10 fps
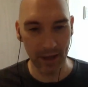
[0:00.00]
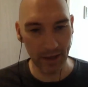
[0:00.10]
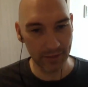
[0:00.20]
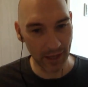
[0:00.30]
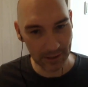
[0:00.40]

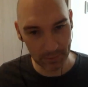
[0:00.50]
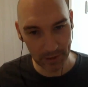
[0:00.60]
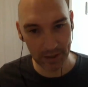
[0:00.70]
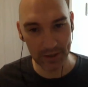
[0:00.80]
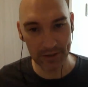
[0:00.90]
and that's
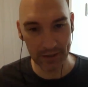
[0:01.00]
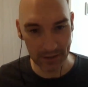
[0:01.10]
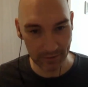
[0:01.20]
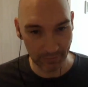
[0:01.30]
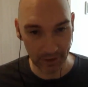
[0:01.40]
because
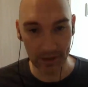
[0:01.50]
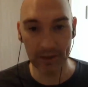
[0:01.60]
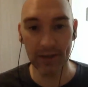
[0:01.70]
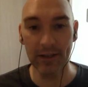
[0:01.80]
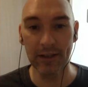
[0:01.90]
it's
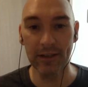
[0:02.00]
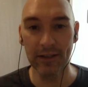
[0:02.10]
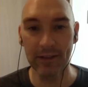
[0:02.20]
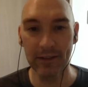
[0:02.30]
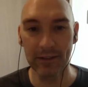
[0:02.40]

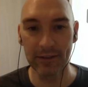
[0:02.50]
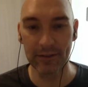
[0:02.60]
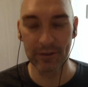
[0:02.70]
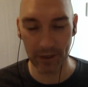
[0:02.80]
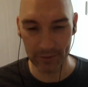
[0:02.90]
very
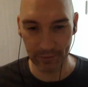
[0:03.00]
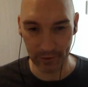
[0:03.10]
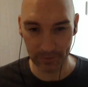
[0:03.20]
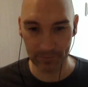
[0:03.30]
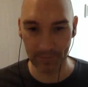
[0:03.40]

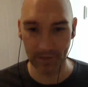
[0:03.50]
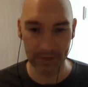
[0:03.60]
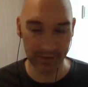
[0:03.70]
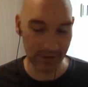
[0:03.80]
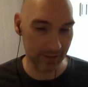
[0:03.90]
stressful.
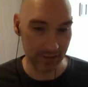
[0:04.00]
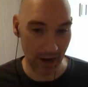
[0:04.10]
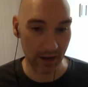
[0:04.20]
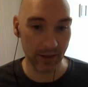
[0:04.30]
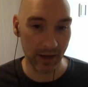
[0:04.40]
It's
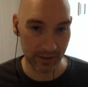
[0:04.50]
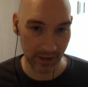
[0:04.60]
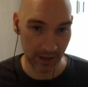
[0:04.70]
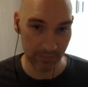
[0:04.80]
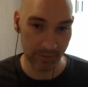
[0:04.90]
not a lot of
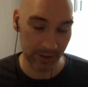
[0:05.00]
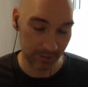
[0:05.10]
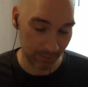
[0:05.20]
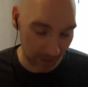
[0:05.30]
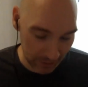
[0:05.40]
time,
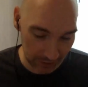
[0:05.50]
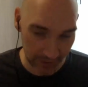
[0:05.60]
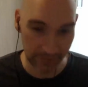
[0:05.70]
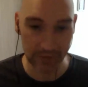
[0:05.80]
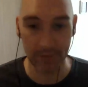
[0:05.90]

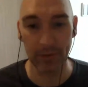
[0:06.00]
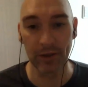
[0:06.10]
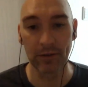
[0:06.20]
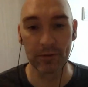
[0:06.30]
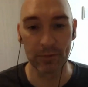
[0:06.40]
especially if
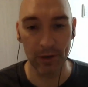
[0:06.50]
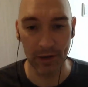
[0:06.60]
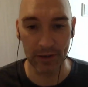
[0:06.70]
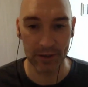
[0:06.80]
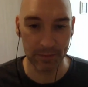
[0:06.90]
something goes
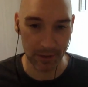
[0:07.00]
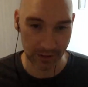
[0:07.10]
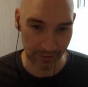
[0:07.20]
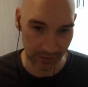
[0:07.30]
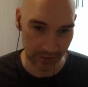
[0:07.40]
wrong,
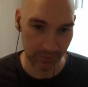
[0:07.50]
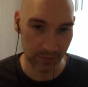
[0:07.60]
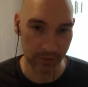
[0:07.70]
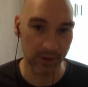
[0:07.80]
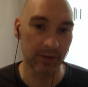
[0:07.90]
especially if there's some
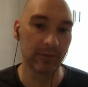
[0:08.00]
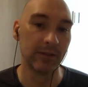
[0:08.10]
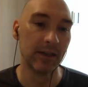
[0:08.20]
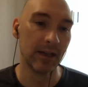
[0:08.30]
sort of